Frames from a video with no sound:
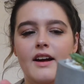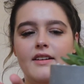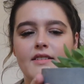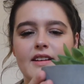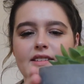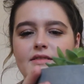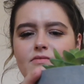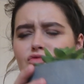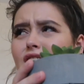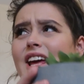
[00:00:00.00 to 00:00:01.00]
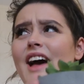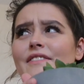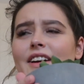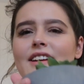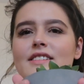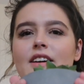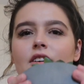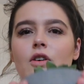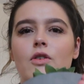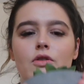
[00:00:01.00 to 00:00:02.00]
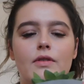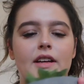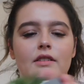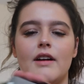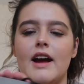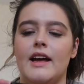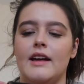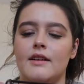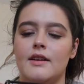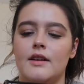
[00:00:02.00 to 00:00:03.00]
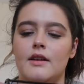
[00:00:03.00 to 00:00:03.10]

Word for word: Like, it's really heavy. It's like a concrete grey.